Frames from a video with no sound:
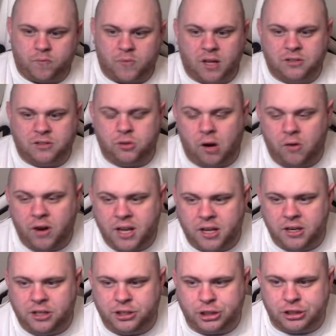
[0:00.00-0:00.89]
Do I
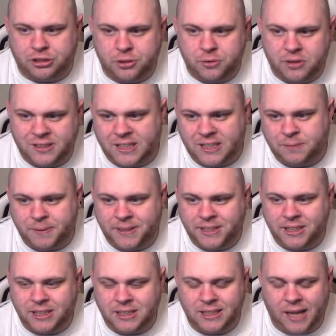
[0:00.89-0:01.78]
reckon you should do this,
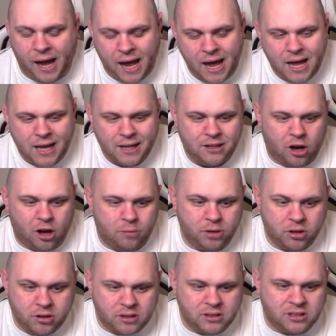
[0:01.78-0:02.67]
SBC? Now, I'm
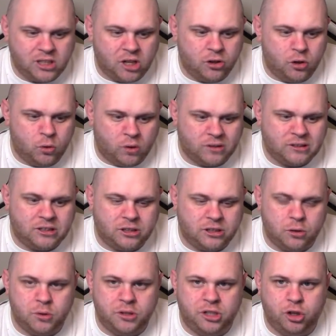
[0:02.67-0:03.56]
not going to tell you what to
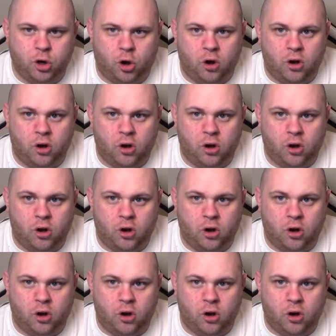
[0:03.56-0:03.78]
do with your